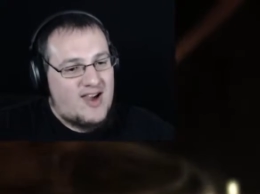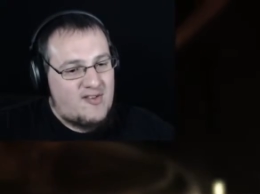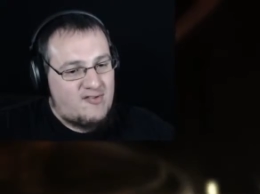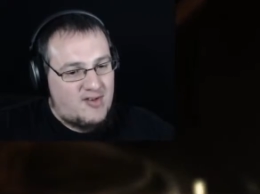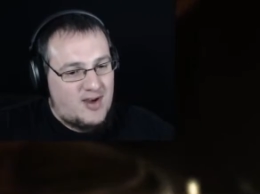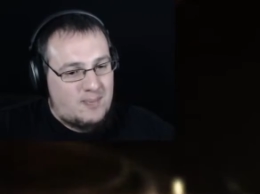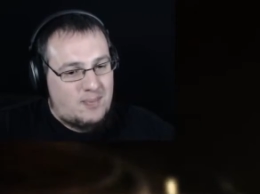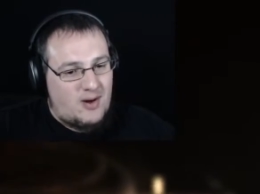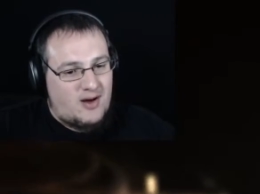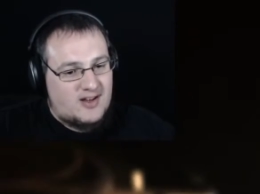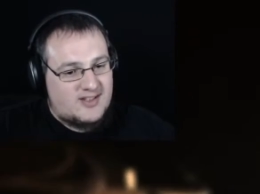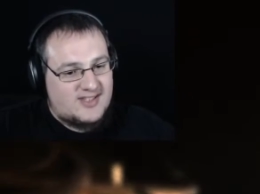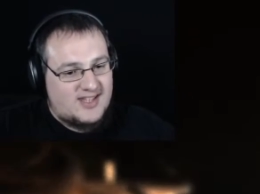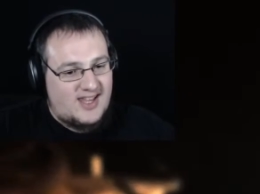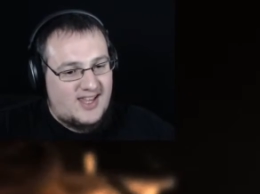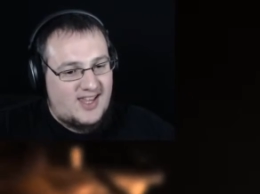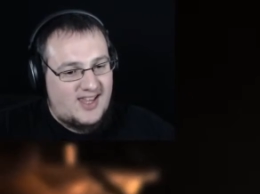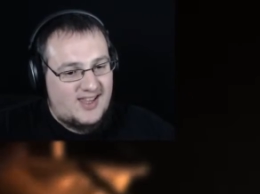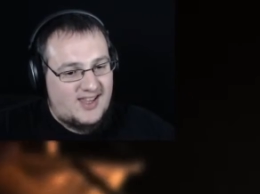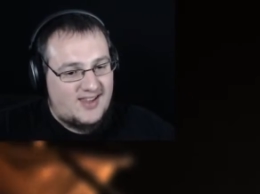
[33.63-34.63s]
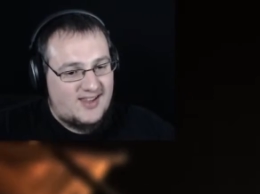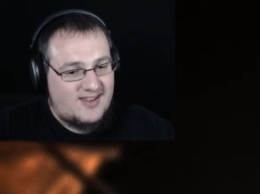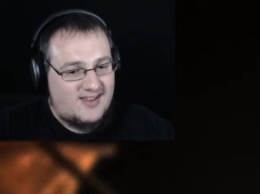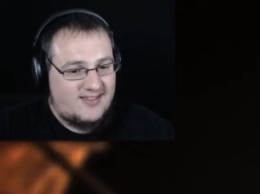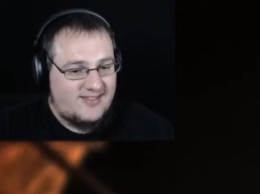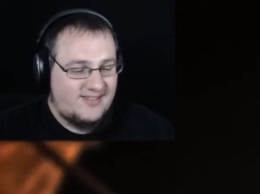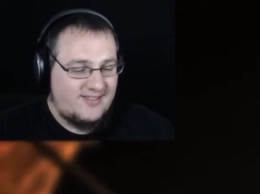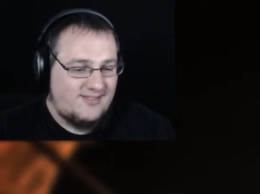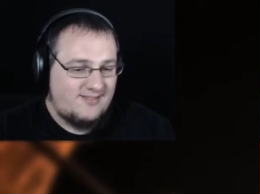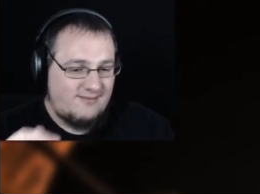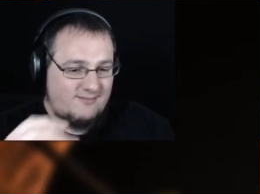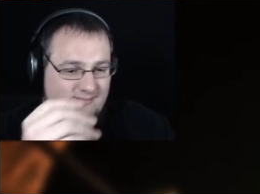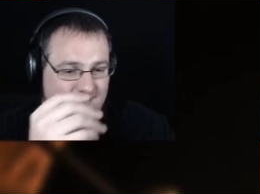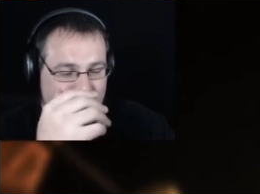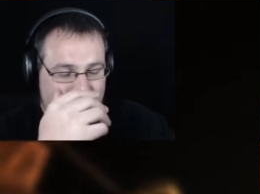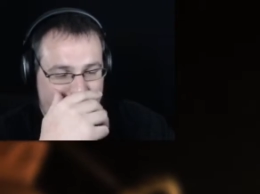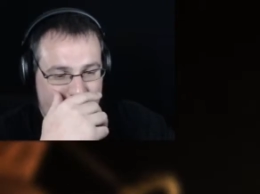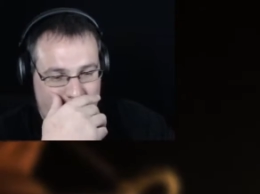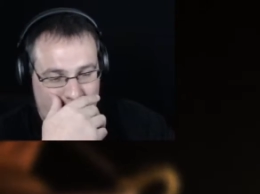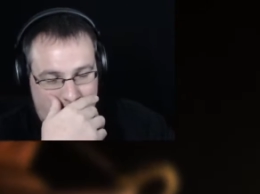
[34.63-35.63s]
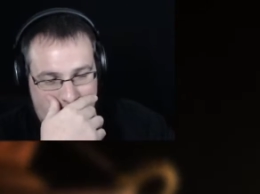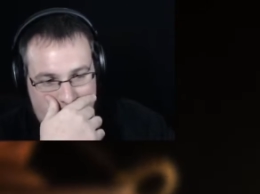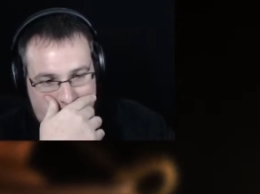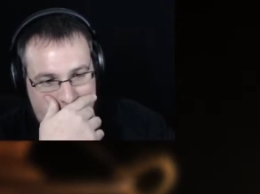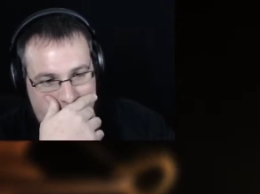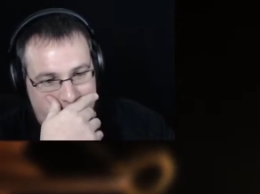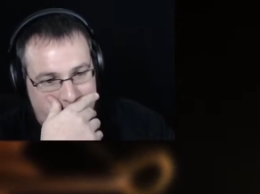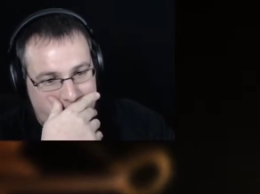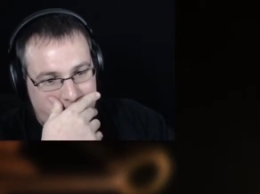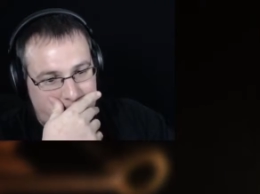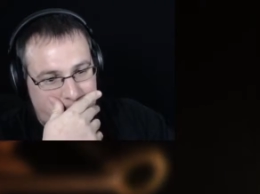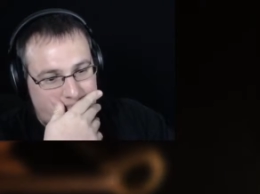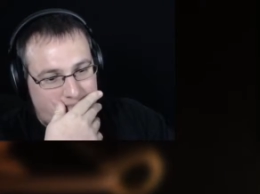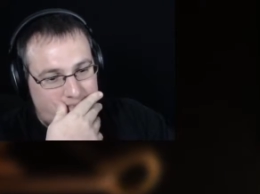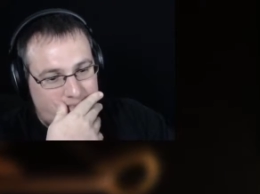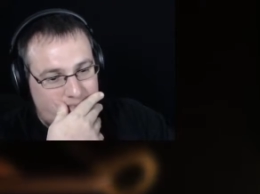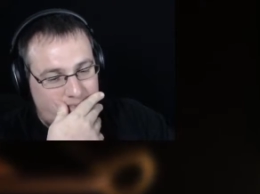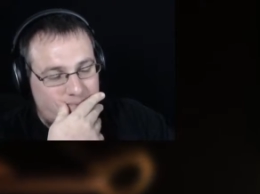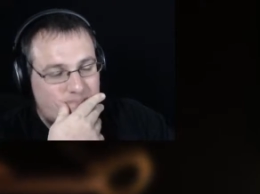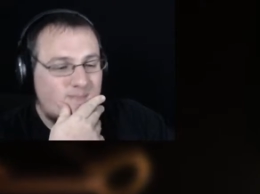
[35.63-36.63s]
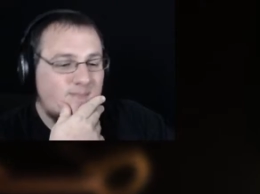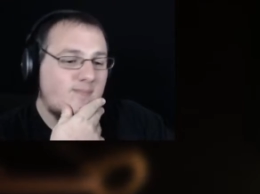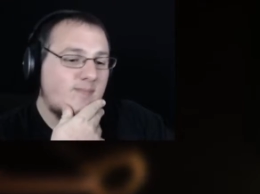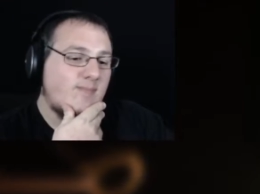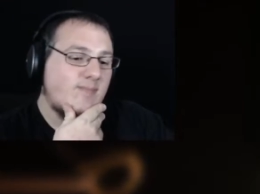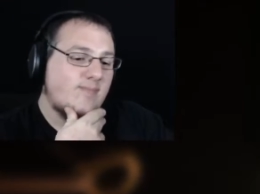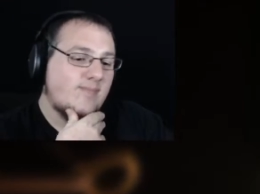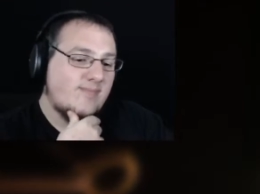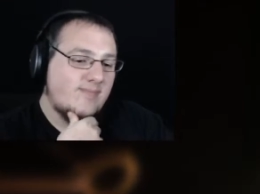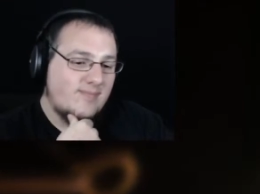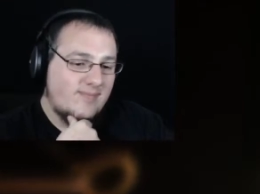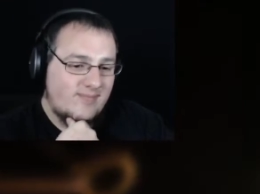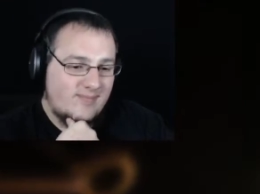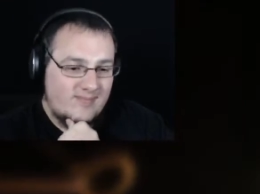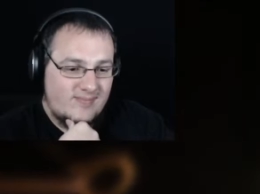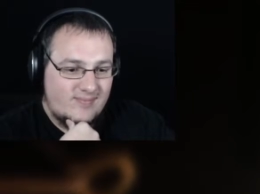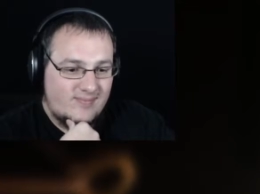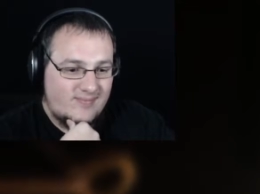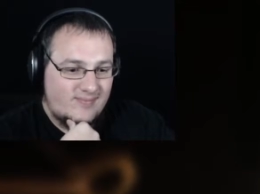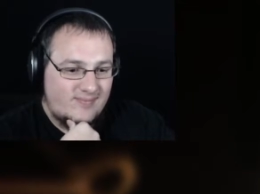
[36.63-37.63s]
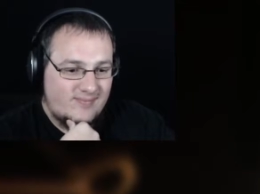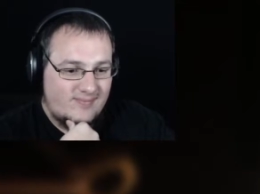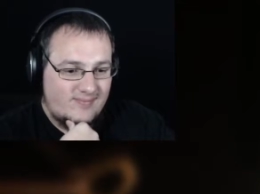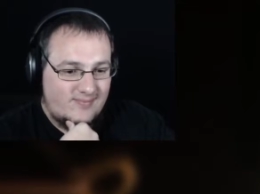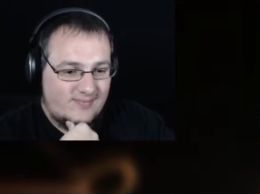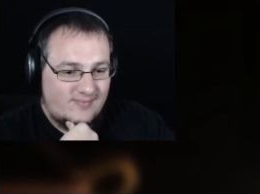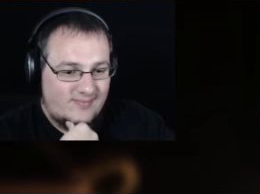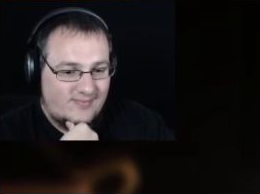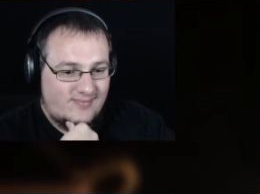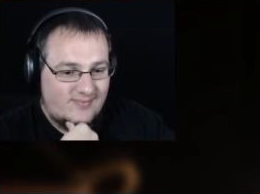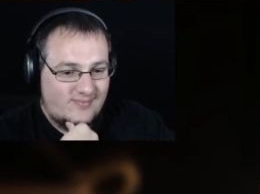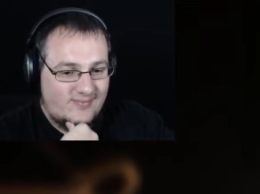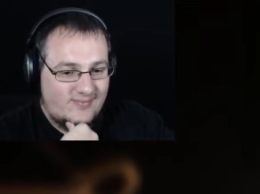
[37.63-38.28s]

Hey, you're that bullshit priest's guy, aren't you?